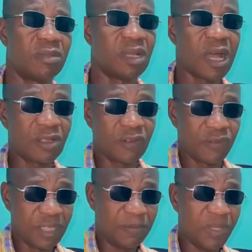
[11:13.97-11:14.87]
Out
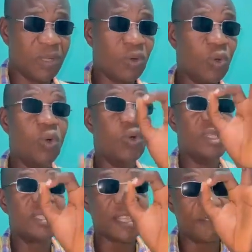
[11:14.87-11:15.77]
of 8 billion,
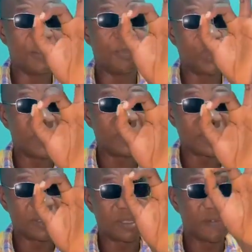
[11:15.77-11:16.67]
only
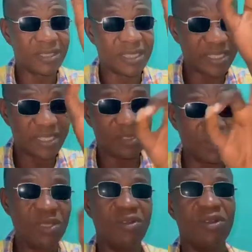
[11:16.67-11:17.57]
7.76
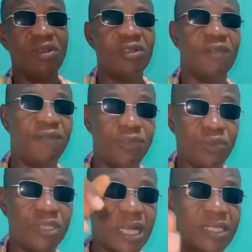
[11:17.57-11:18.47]
million
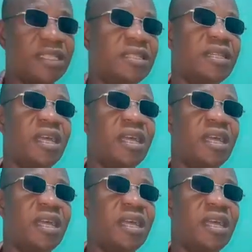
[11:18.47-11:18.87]
viewed that thing.